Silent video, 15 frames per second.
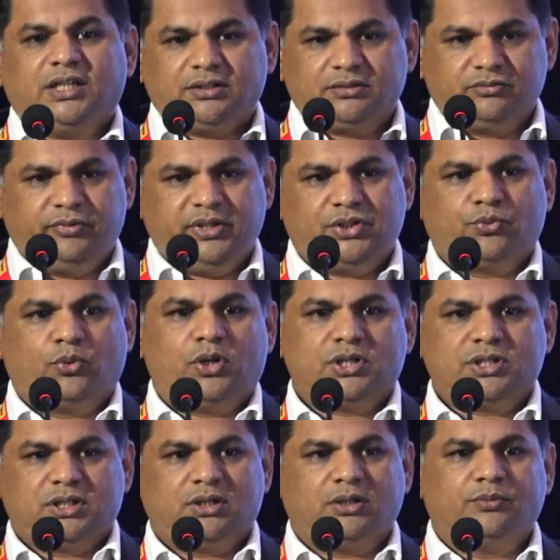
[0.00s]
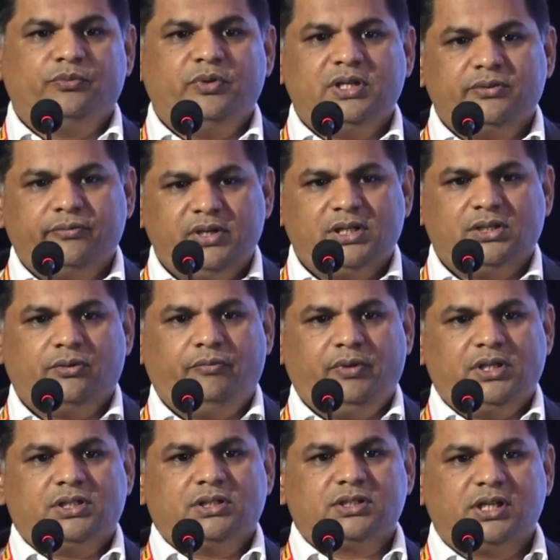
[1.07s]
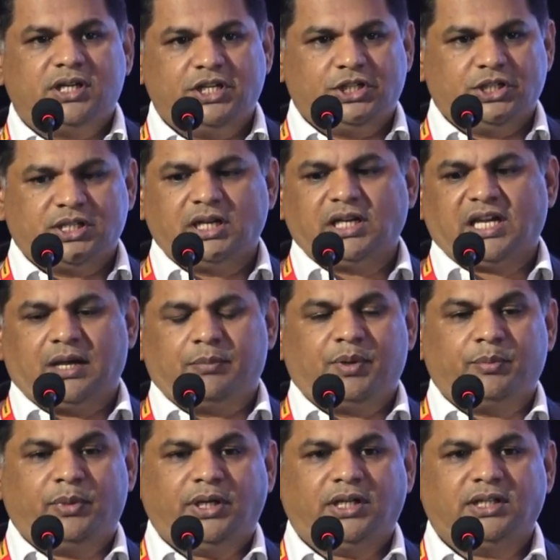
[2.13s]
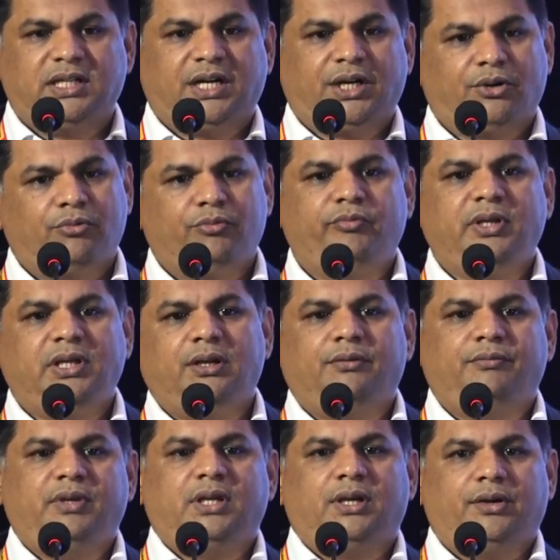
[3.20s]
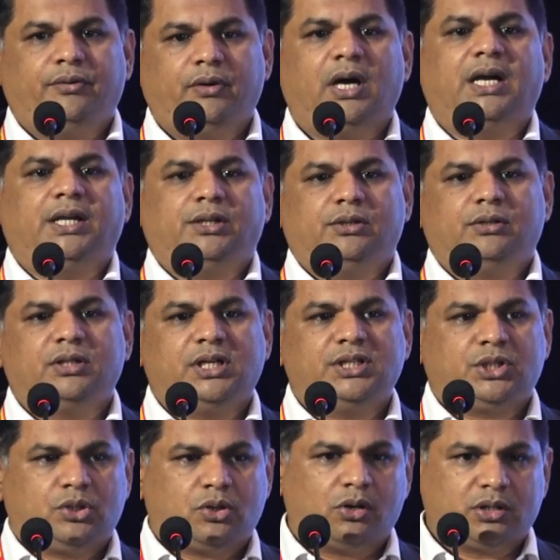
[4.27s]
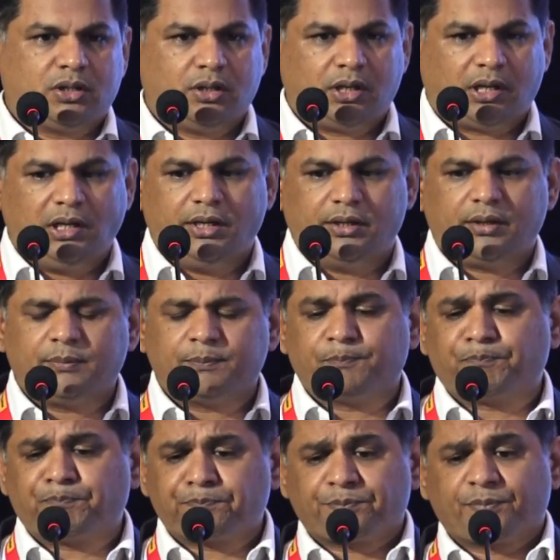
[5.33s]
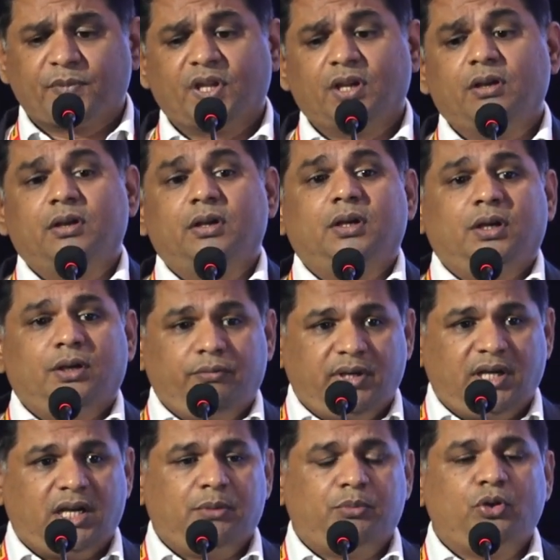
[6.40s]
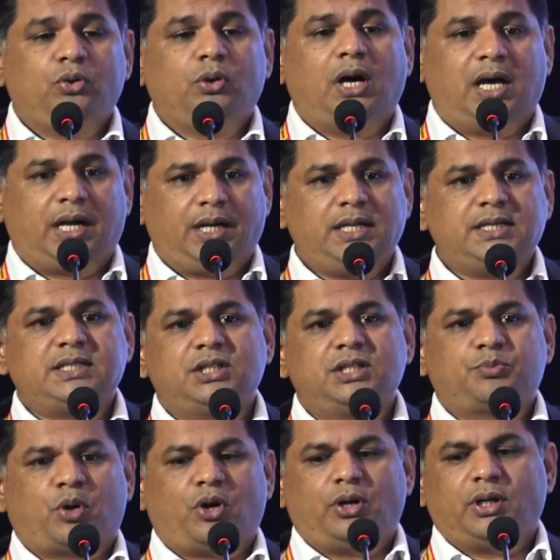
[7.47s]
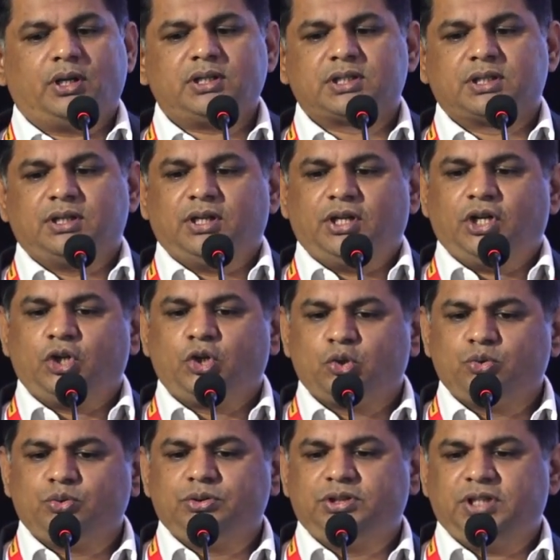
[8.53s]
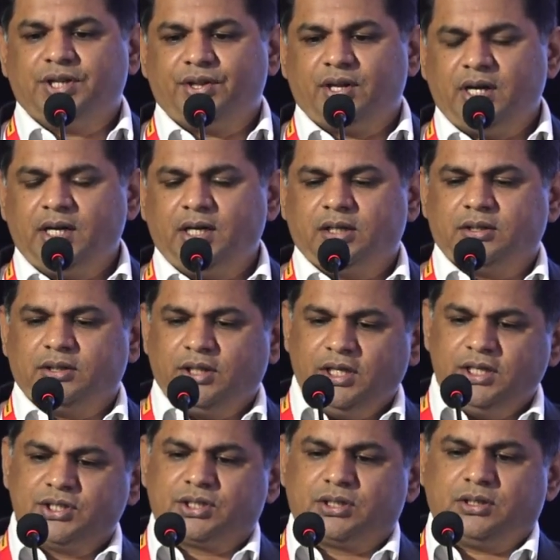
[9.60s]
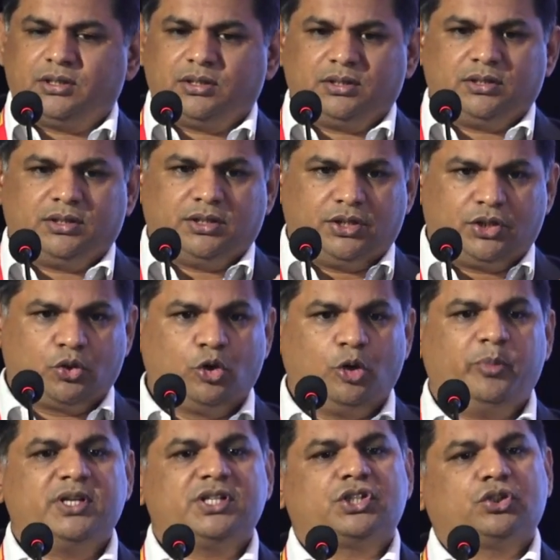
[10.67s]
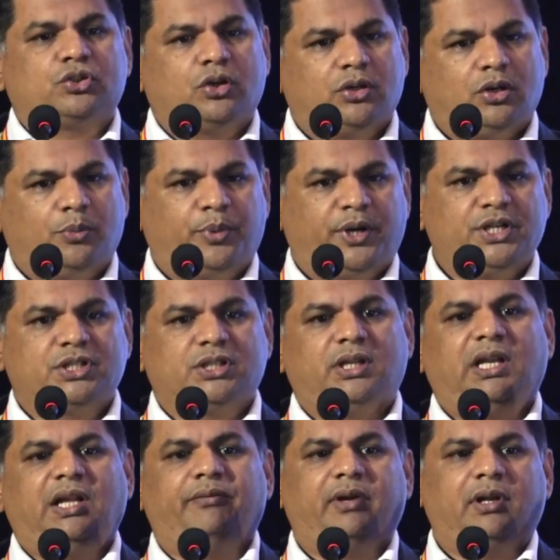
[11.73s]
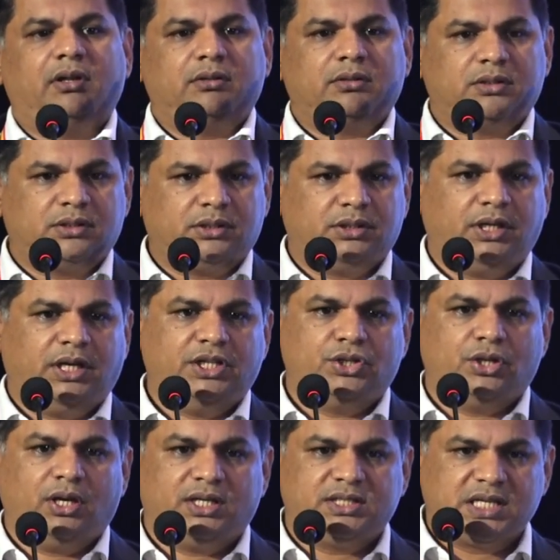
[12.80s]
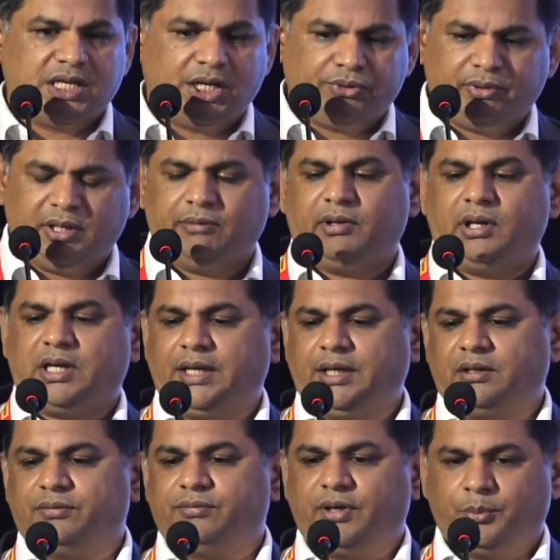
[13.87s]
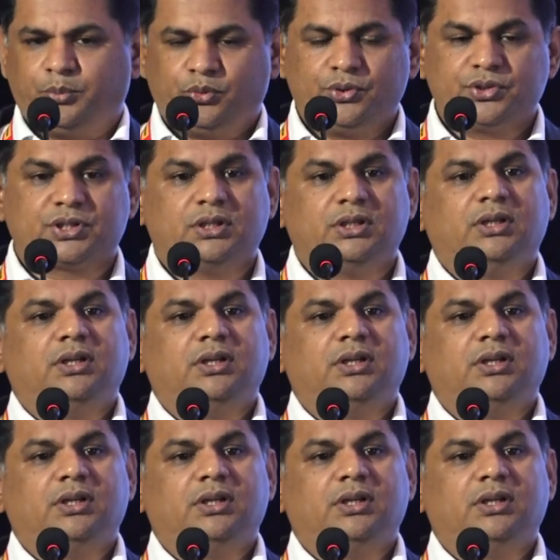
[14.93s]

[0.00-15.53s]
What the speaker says: which was, which is the digital capability that I talked earlier, we are able to harness these products to generate these role-based operational level, executive level kind of reports.